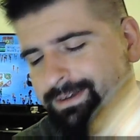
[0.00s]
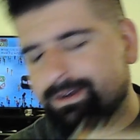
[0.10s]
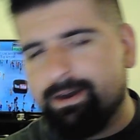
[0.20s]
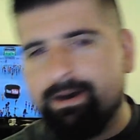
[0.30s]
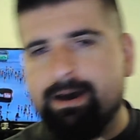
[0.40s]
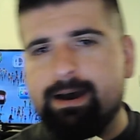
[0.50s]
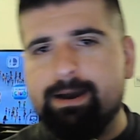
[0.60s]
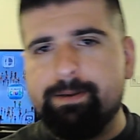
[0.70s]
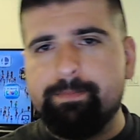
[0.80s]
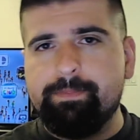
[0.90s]

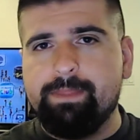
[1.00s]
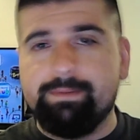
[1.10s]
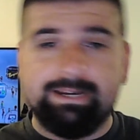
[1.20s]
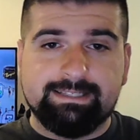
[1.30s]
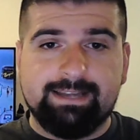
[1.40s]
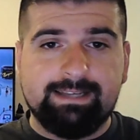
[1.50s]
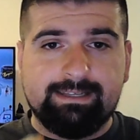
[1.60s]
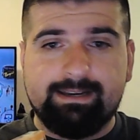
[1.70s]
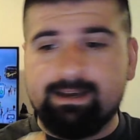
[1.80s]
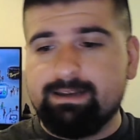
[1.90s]
It's nice that I
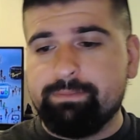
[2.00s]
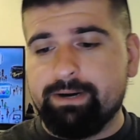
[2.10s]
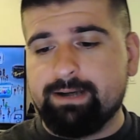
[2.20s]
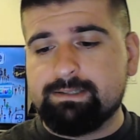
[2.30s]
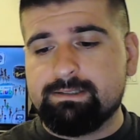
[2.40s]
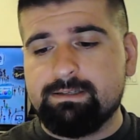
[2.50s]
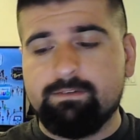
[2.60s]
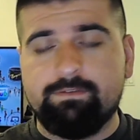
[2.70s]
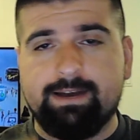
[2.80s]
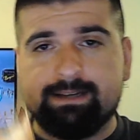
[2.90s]
got it in a box. And in
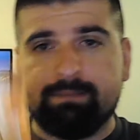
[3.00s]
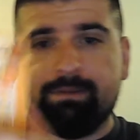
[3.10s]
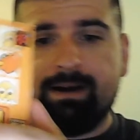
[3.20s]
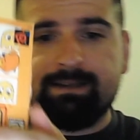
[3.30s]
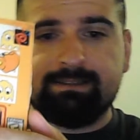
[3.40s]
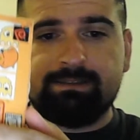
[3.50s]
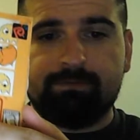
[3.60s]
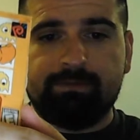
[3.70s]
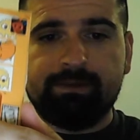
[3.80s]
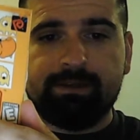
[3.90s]
fact, the box is in
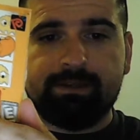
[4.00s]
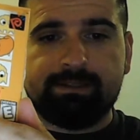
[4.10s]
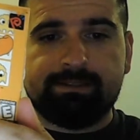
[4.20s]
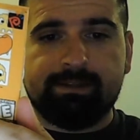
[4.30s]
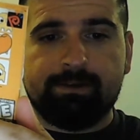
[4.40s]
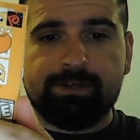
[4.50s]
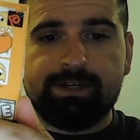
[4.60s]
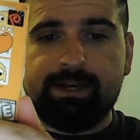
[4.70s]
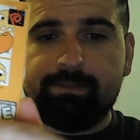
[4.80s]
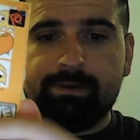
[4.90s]
really stellar
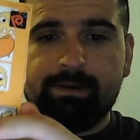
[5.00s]
shape.